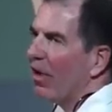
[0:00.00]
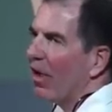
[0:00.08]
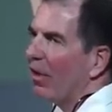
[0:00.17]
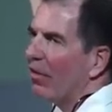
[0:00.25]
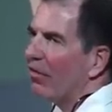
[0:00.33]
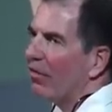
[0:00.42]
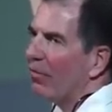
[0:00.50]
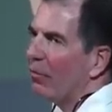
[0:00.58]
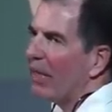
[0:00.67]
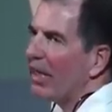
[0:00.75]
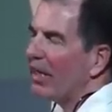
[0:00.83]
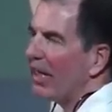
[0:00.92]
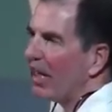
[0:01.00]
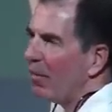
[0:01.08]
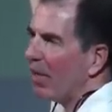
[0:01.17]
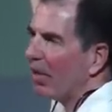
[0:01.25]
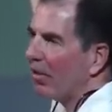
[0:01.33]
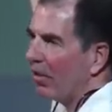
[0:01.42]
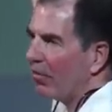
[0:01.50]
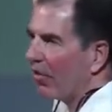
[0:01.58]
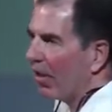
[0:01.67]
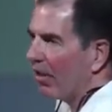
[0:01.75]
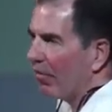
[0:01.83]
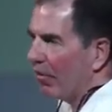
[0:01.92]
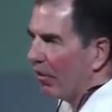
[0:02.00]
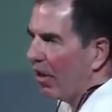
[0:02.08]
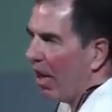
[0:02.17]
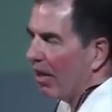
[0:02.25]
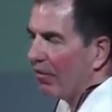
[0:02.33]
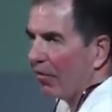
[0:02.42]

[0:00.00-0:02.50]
on his weekly email newsletter if you're not.